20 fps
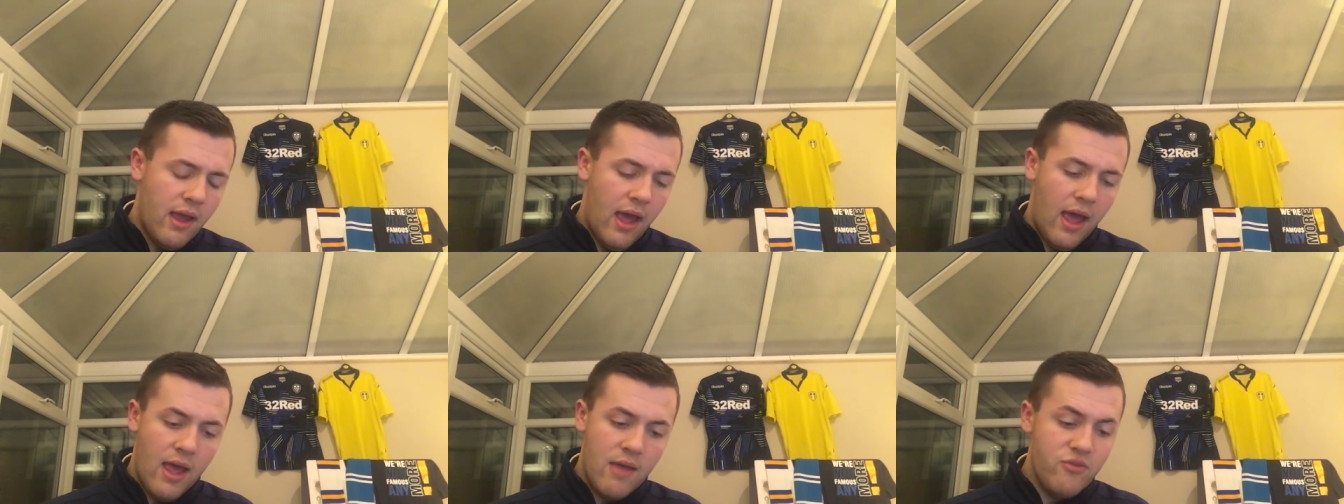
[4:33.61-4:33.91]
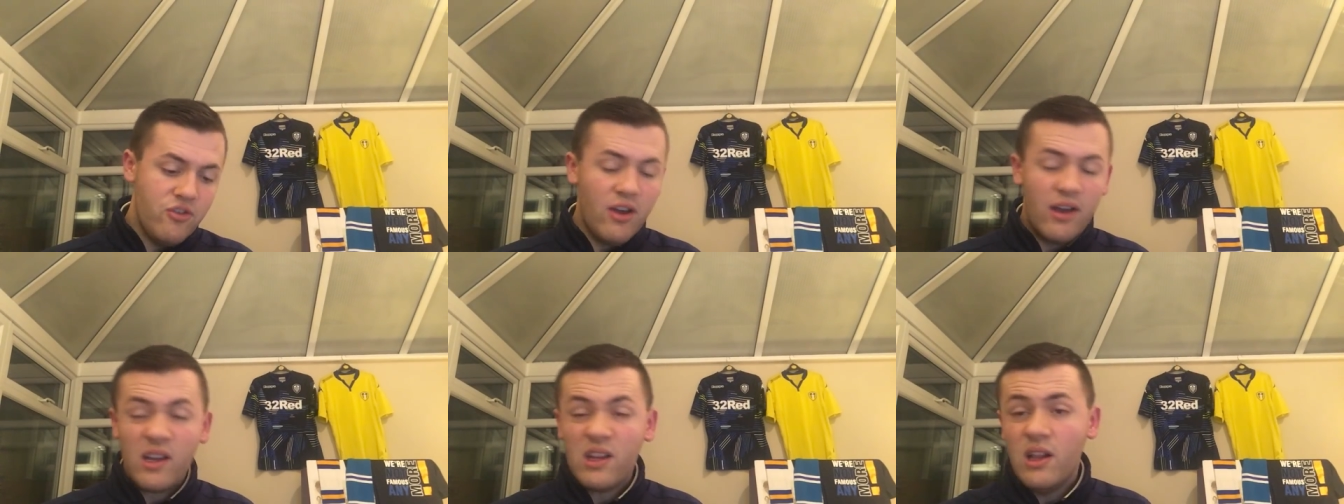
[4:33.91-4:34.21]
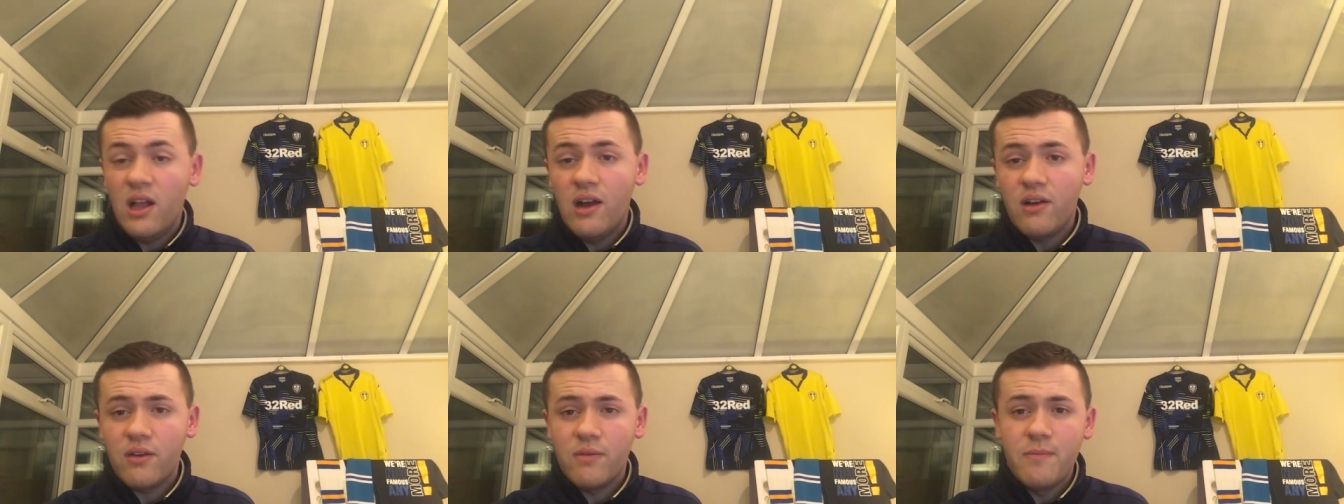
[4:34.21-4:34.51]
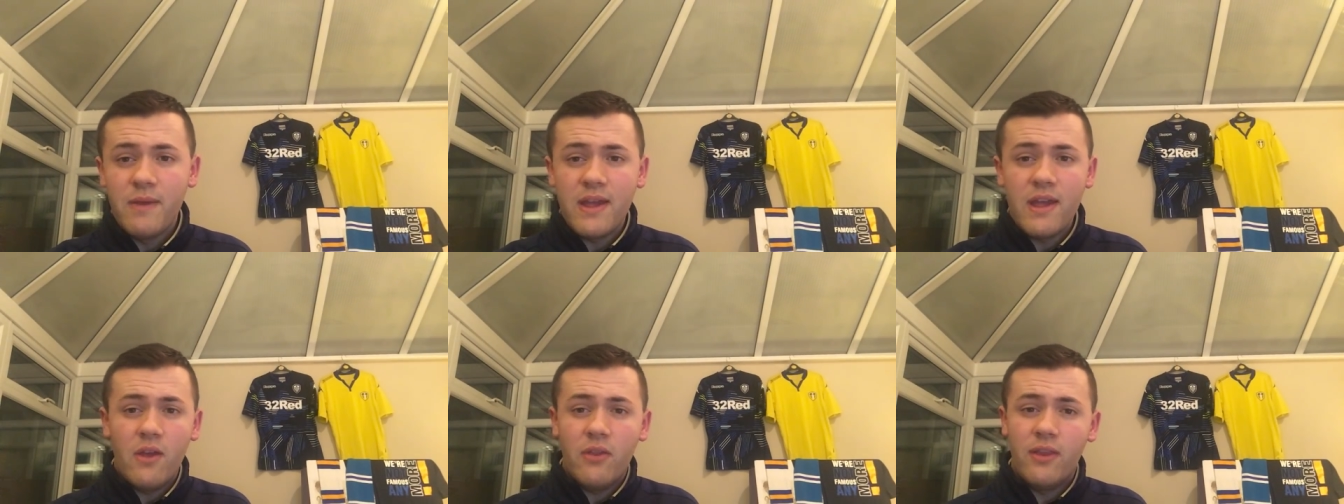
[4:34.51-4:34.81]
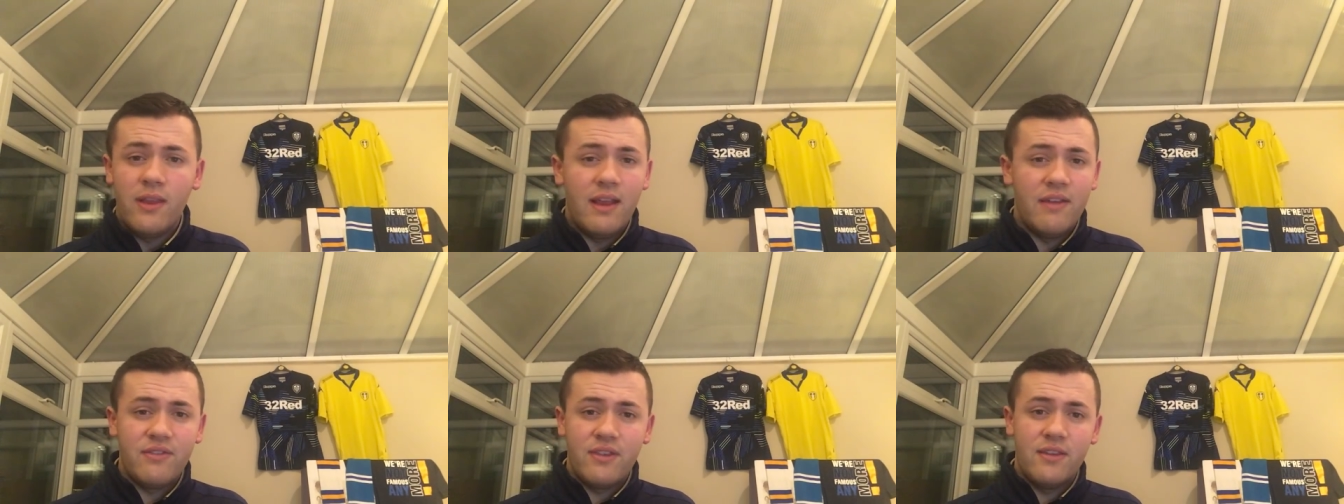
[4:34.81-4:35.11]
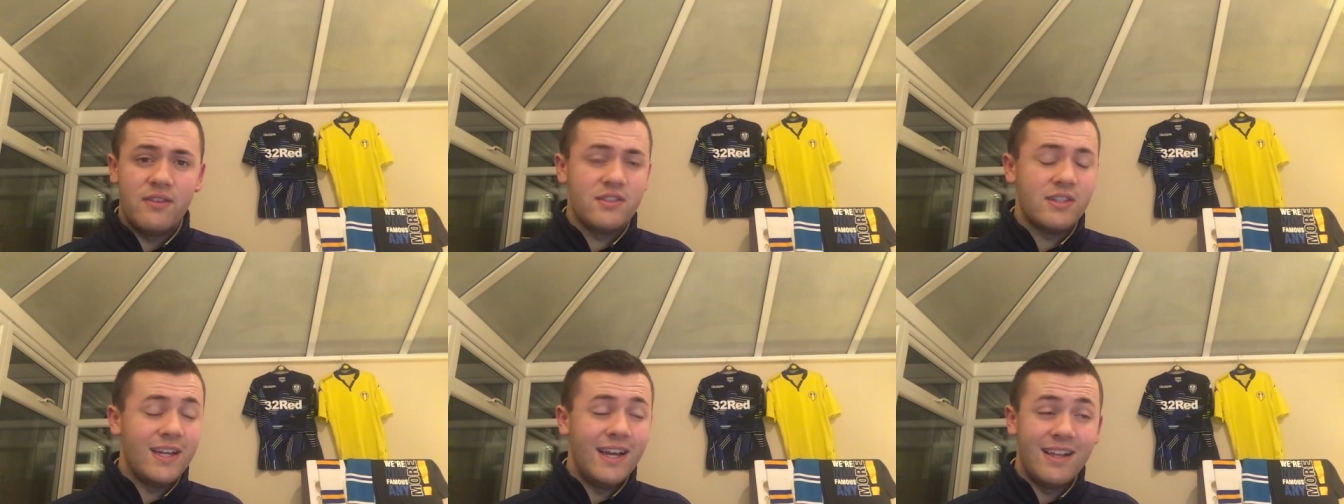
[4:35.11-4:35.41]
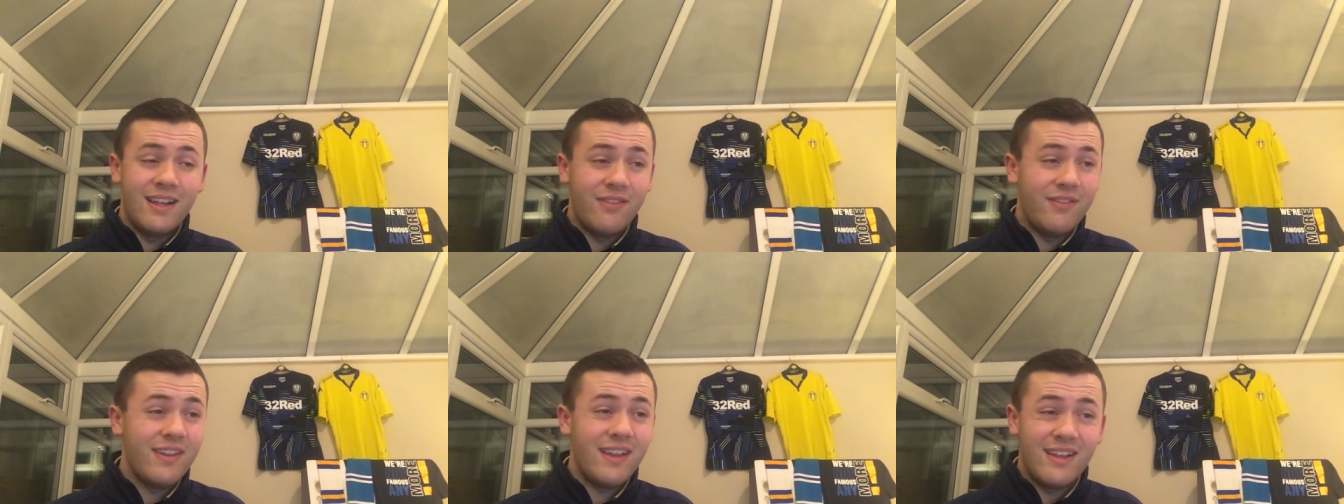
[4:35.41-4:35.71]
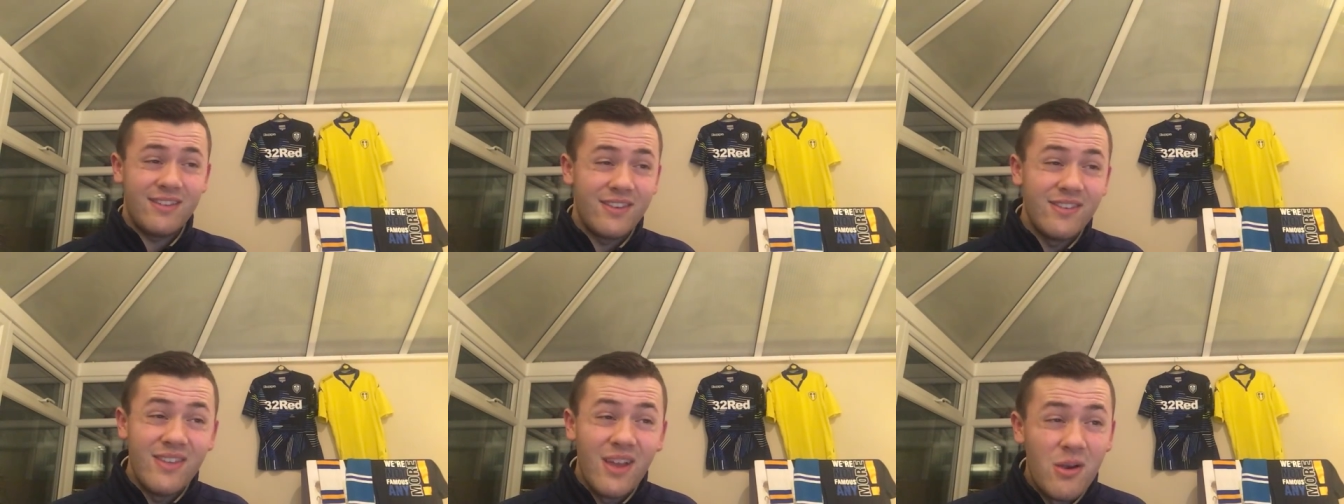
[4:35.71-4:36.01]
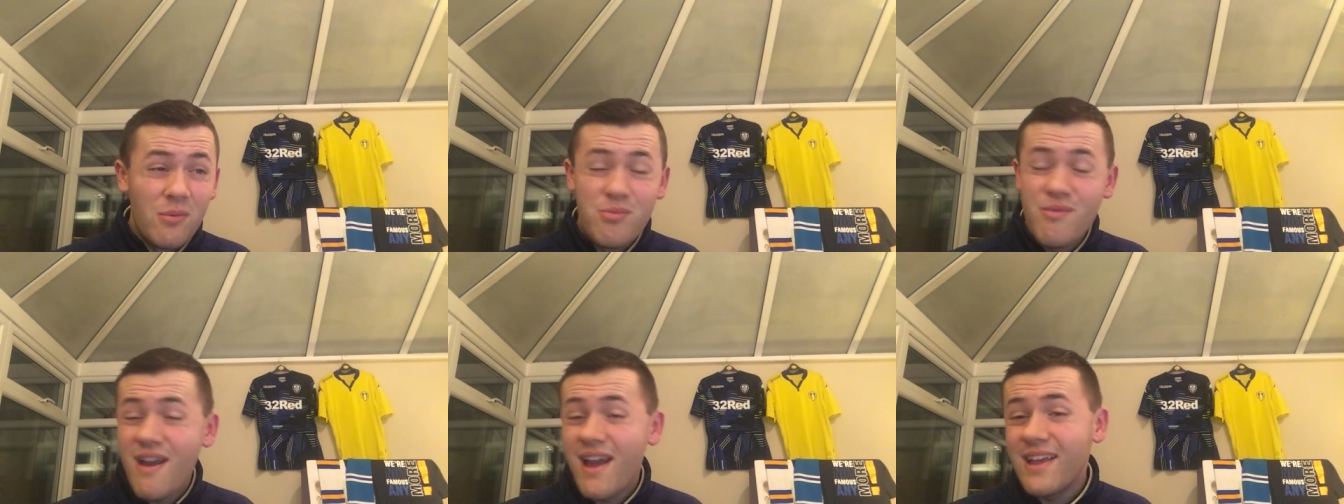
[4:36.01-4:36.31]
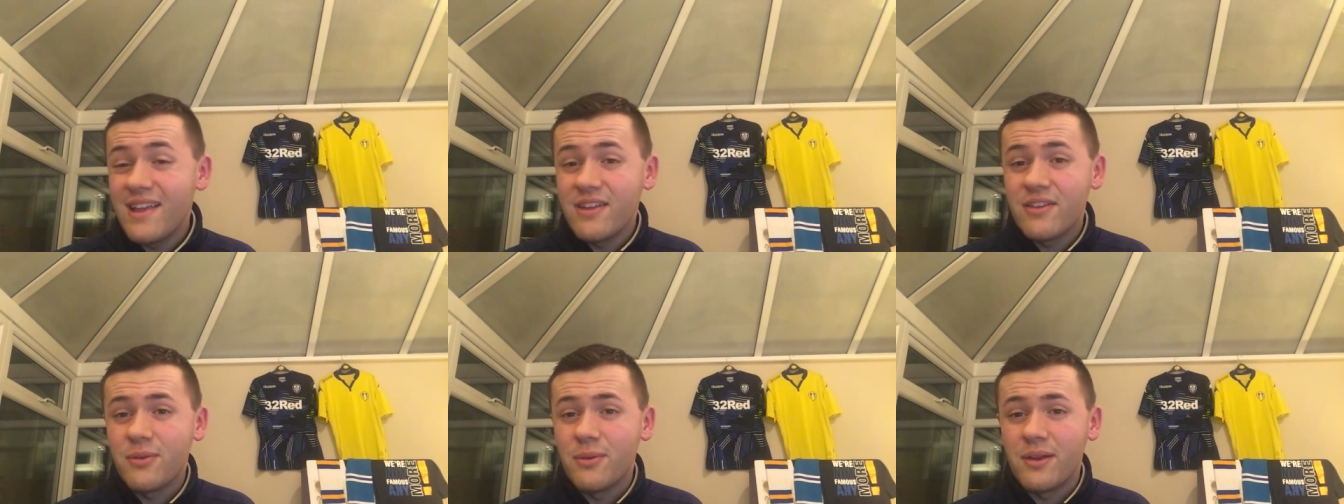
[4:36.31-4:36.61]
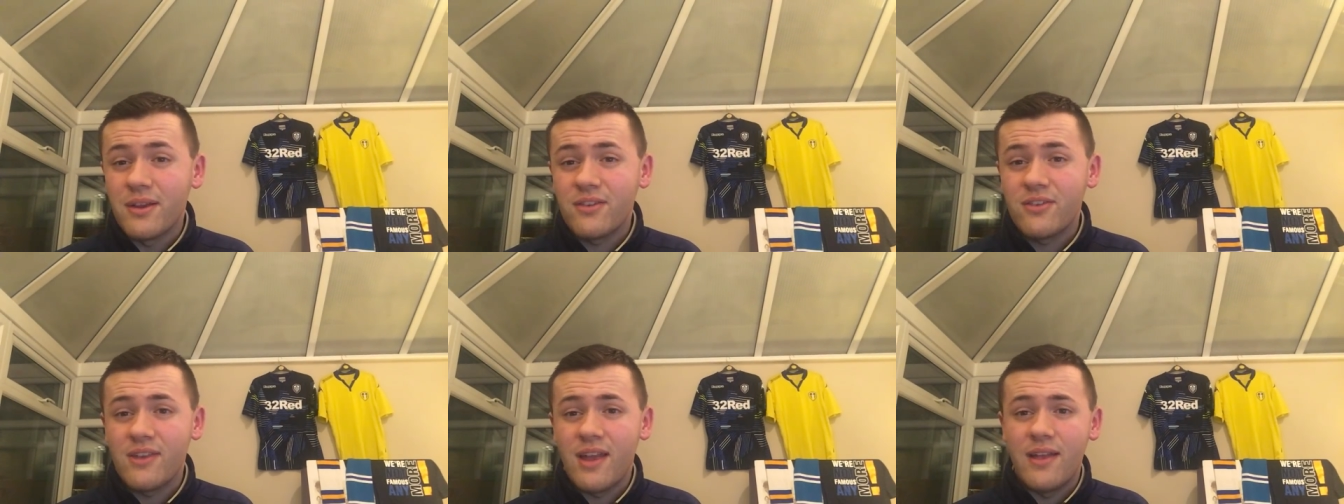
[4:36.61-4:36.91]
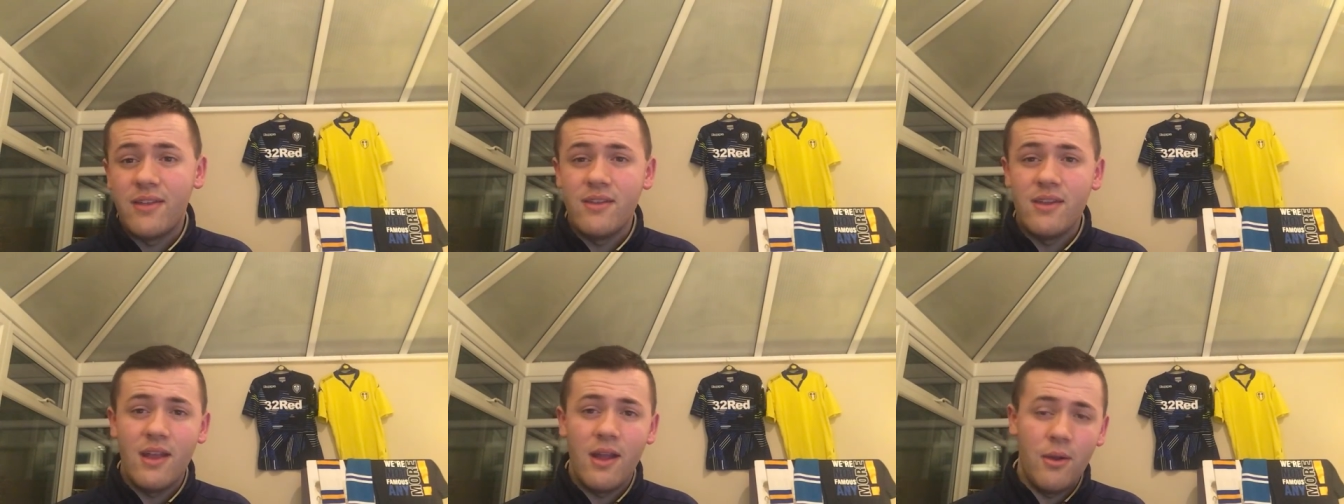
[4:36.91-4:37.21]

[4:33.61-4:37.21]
Jack Clarke for me on the left-hand side, I think that's a no-brainer to an extent.